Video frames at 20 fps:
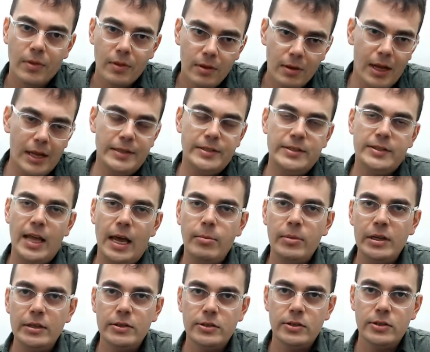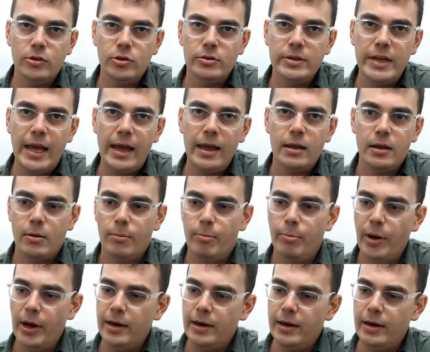It's 10 minutes of your day,
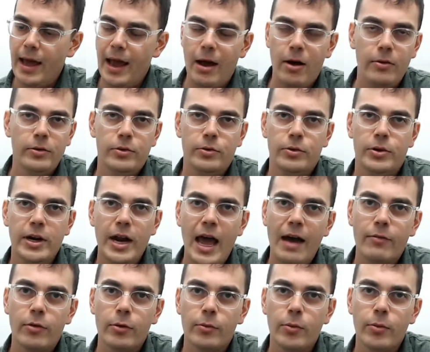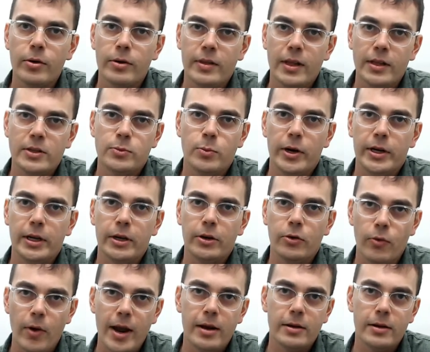but now you're gonna have a rotor that's working
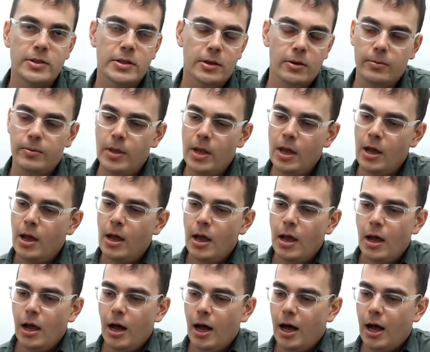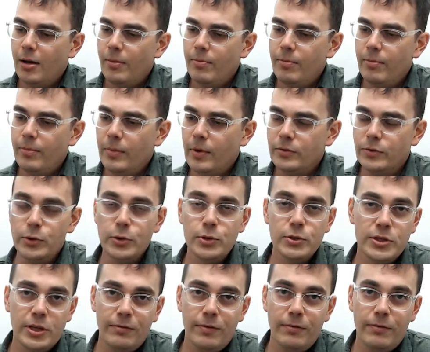great. So do
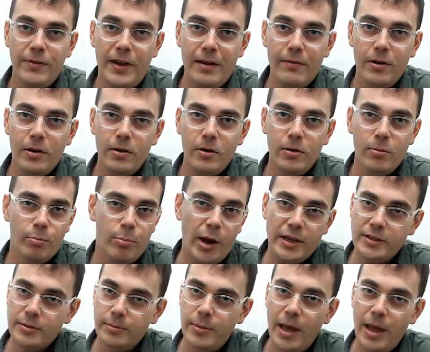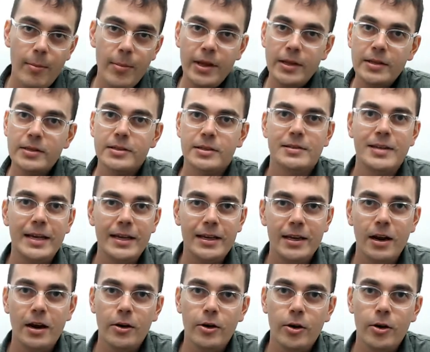yourself a favor, buy some Hetmans and take
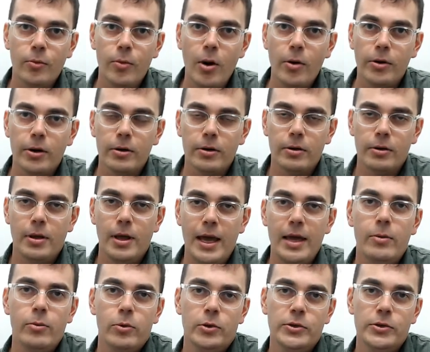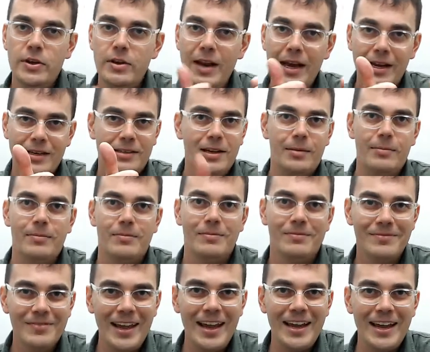care of your rotor. Hey, we'll see you next time.
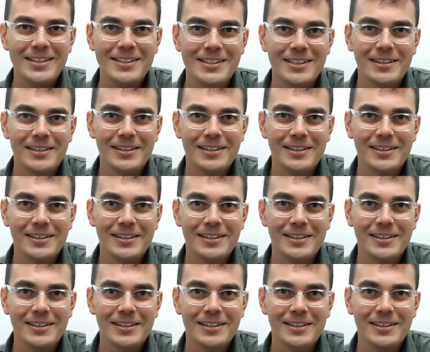Thanks.